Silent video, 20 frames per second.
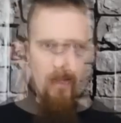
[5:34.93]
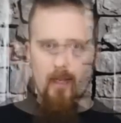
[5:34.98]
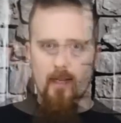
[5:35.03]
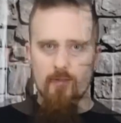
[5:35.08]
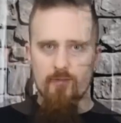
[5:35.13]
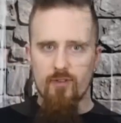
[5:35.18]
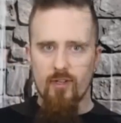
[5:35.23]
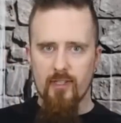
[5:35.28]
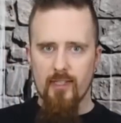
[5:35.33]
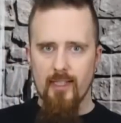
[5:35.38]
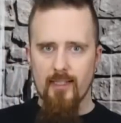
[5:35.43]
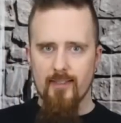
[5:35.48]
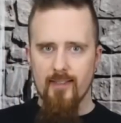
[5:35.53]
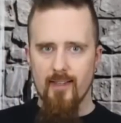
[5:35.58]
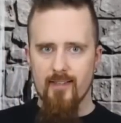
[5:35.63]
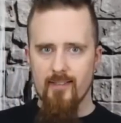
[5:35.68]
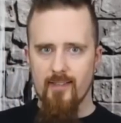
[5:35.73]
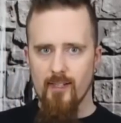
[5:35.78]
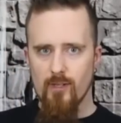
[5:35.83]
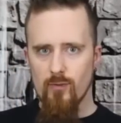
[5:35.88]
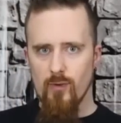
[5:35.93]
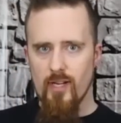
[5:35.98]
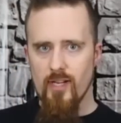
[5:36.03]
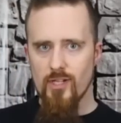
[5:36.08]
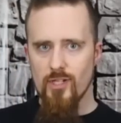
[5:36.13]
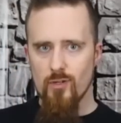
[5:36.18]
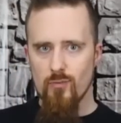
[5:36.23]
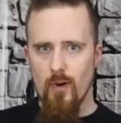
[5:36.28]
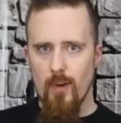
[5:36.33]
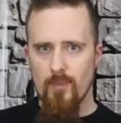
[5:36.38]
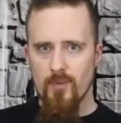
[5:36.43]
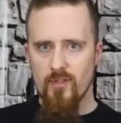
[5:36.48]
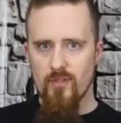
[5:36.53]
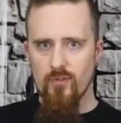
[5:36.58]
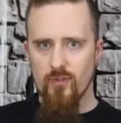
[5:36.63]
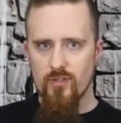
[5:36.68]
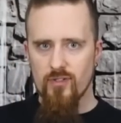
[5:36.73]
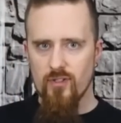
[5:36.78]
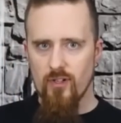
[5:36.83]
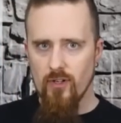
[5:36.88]
And I felt like testing ranged
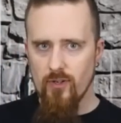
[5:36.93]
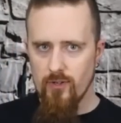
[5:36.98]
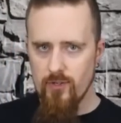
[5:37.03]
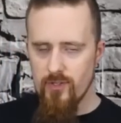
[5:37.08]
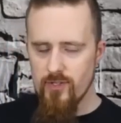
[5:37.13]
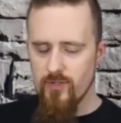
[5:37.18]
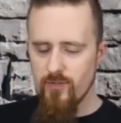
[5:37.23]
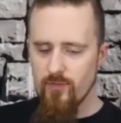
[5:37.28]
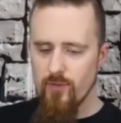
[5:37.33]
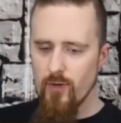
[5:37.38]
weapons for starters.